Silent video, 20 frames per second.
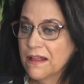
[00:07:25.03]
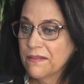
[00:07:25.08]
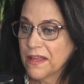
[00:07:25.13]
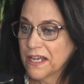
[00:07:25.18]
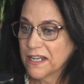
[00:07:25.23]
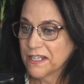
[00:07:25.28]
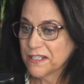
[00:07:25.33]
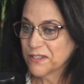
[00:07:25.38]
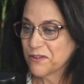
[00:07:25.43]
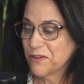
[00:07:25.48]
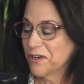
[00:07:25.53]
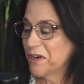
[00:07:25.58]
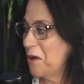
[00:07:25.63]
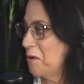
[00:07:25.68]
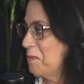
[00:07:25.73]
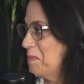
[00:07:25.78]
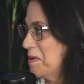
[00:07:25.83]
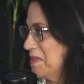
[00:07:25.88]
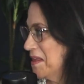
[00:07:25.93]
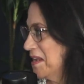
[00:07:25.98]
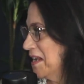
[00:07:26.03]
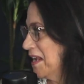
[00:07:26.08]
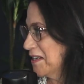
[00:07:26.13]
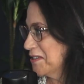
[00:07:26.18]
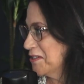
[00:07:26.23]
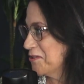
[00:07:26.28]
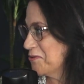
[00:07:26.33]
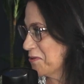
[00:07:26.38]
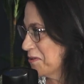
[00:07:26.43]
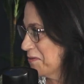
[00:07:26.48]
that is going to open the
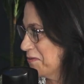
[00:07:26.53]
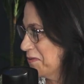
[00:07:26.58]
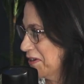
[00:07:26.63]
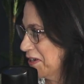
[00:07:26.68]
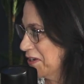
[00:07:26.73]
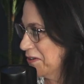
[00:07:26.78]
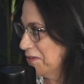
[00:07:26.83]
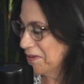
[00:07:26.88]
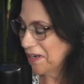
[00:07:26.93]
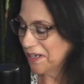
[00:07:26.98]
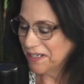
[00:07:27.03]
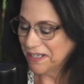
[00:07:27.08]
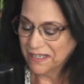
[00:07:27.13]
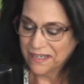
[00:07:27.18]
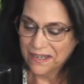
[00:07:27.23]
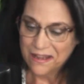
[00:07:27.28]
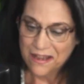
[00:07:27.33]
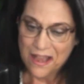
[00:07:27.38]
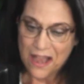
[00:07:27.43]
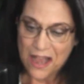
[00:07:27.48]
next door for you, right?